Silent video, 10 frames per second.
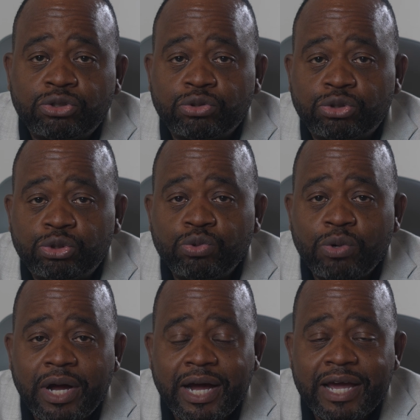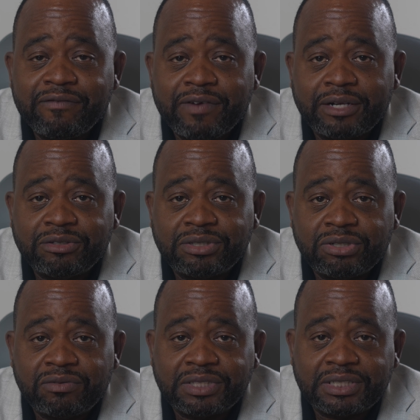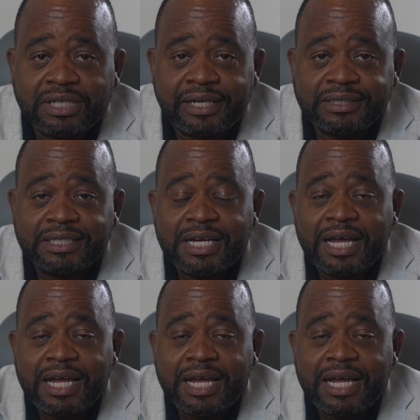to 2 high-value service lines